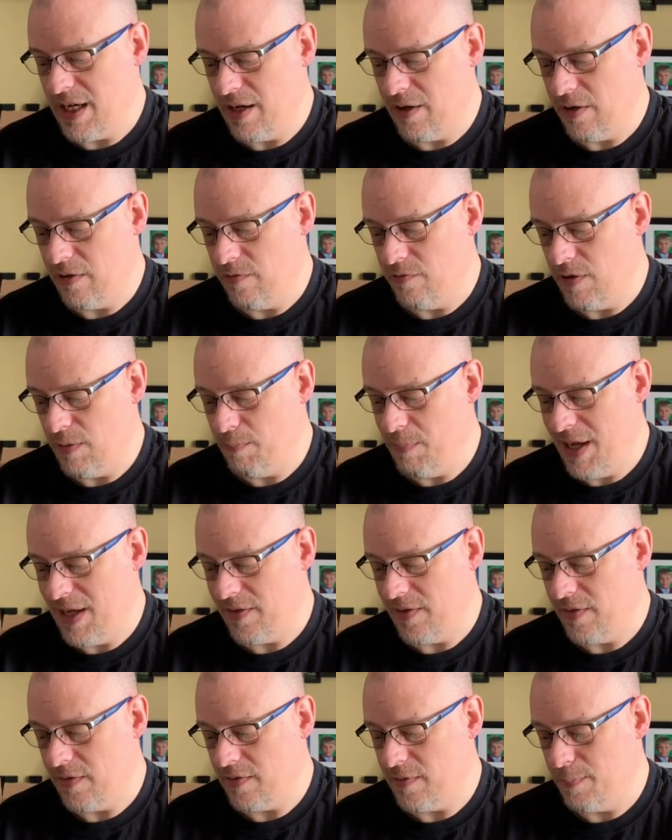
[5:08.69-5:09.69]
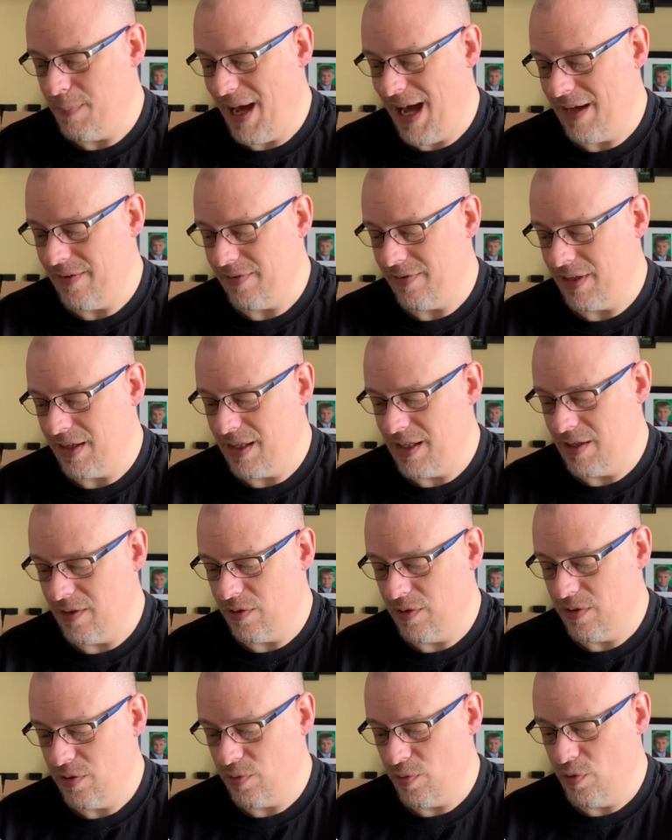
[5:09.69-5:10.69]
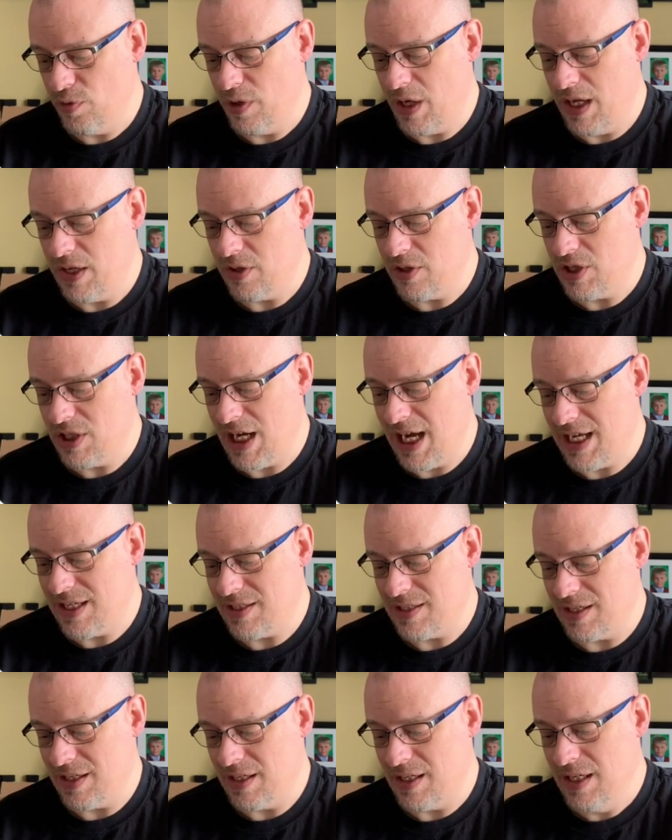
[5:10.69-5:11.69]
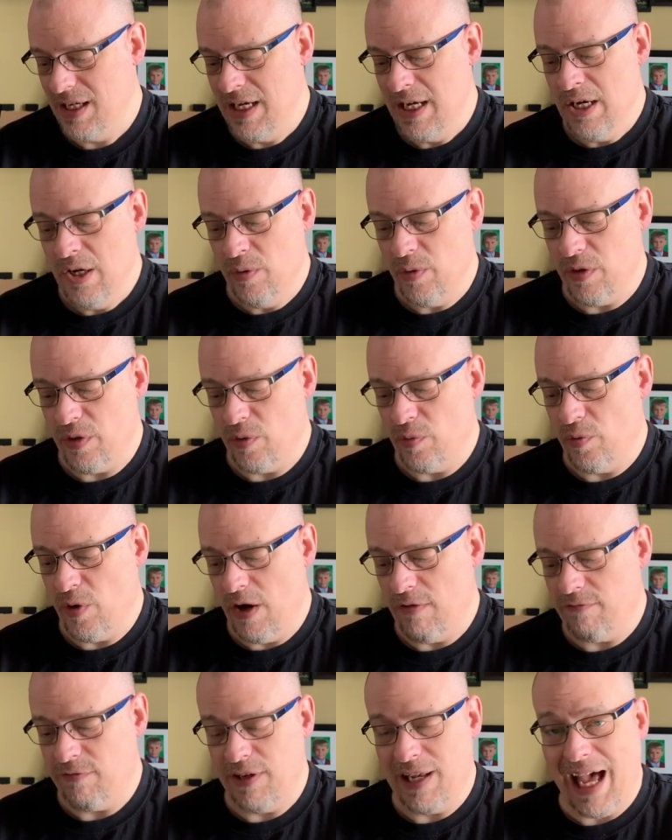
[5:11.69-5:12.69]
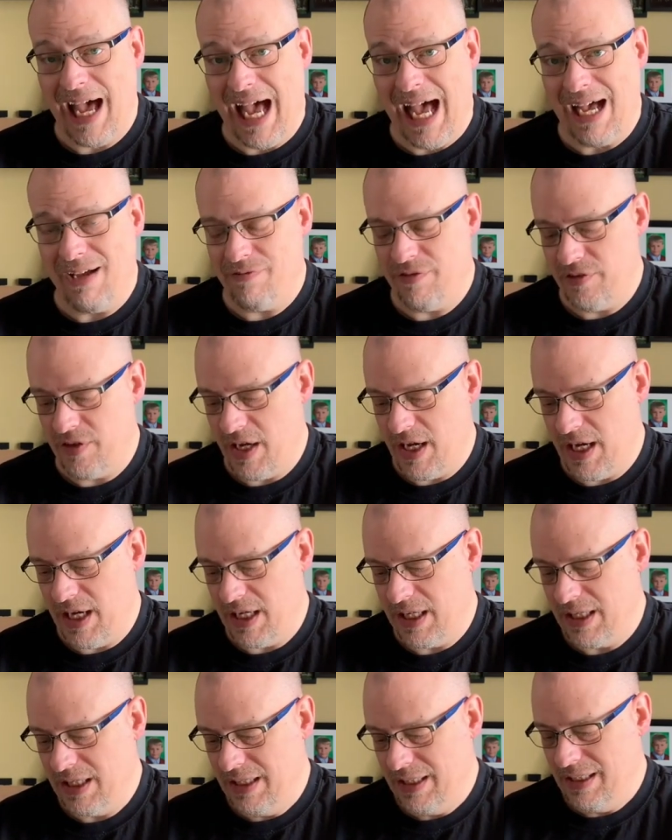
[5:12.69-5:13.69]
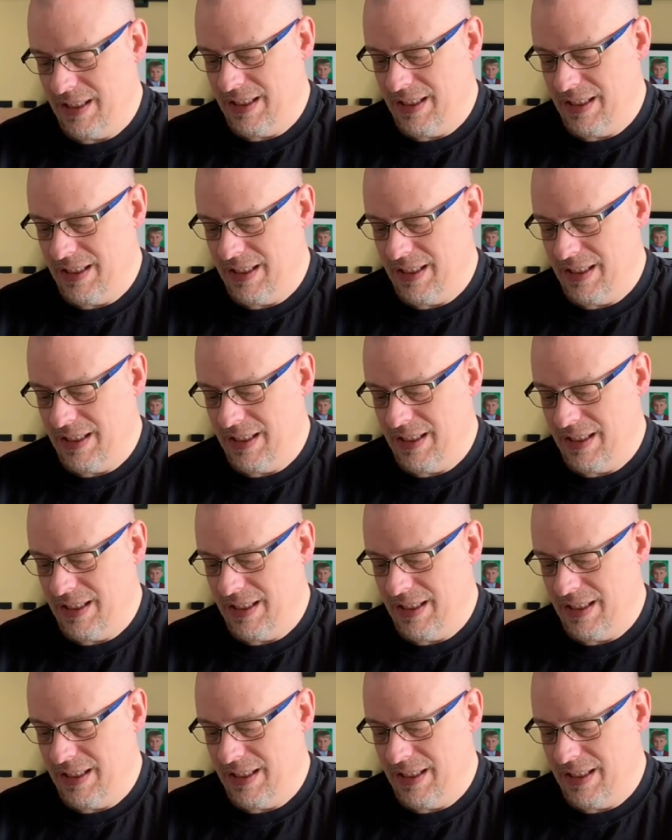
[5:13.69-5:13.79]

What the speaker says: out of a peasant's basket and threw it at Shasta with a rough laugh, saying,